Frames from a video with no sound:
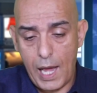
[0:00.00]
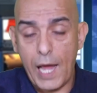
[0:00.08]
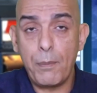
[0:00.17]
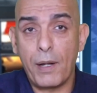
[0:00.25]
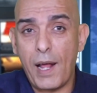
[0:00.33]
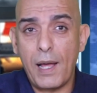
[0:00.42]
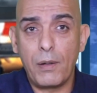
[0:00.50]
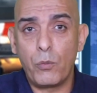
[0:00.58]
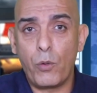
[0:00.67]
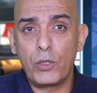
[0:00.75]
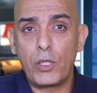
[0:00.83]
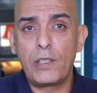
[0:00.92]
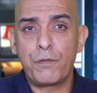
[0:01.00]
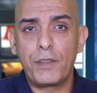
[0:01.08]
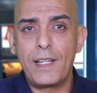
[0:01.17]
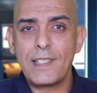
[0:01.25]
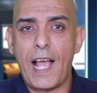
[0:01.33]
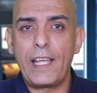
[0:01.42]
Well, the
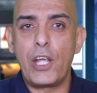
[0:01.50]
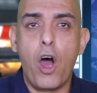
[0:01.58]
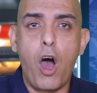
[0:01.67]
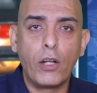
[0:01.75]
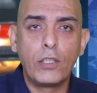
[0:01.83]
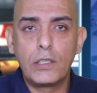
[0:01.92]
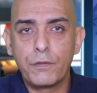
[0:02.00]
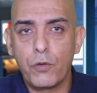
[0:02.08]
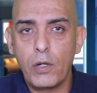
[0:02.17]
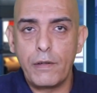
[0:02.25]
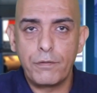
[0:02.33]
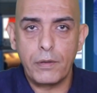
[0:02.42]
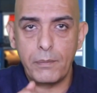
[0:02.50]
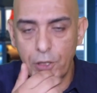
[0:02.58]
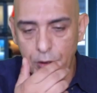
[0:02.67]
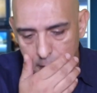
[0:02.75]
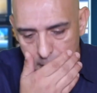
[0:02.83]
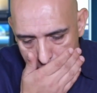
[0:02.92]
difference is I hunt for
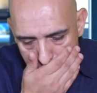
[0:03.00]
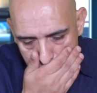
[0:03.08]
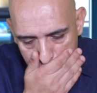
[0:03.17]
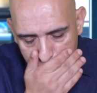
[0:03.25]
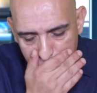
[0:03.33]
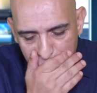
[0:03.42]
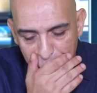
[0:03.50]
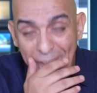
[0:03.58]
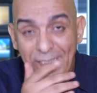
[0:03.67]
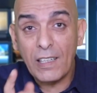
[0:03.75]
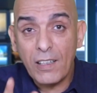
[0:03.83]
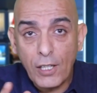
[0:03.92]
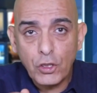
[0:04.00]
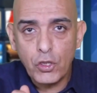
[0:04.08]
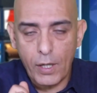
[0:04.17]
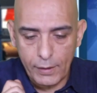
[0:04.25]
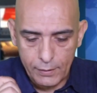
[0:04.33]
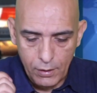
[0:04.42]
information. The
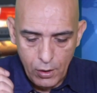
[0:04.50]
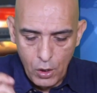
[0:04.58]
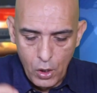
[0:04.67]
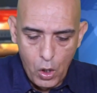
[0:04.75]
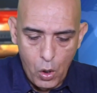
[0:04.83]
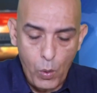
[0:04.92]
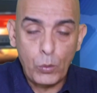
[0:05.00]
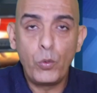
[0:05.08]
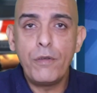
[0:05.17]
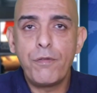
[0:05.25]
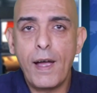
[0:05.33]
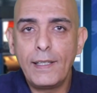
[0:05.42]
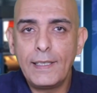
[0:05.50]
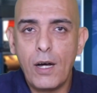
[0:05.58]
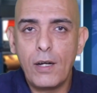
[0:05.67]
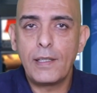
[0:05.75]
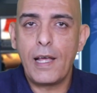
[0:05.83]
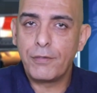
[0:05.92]
contract. What we find
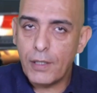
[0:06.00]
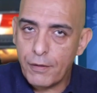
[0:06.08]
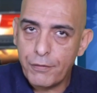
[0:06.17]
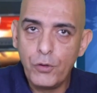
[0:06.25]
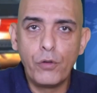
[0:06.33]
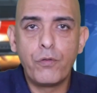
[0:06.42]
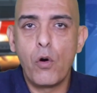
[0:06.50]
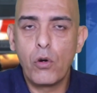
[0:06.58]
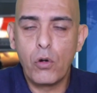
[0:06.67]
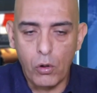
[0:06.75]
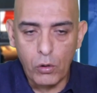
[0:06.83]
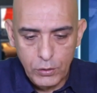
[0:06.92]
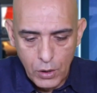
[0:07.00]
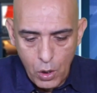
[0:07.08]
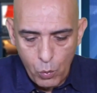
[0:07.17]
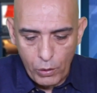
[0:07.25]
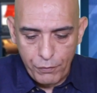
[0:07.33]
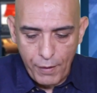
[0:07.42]
out after a few phone calls,
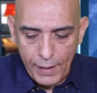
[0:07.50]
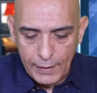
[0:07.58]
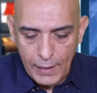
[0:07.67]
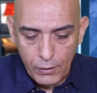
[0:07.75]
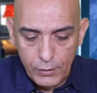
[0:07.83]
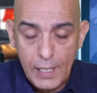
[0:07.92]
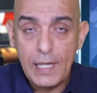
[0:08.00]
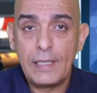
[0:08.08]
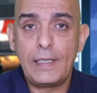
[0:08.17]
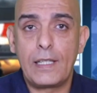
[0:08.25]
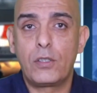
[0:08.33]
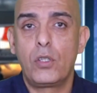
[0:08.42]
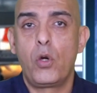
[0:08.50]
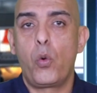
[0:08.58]
we find out that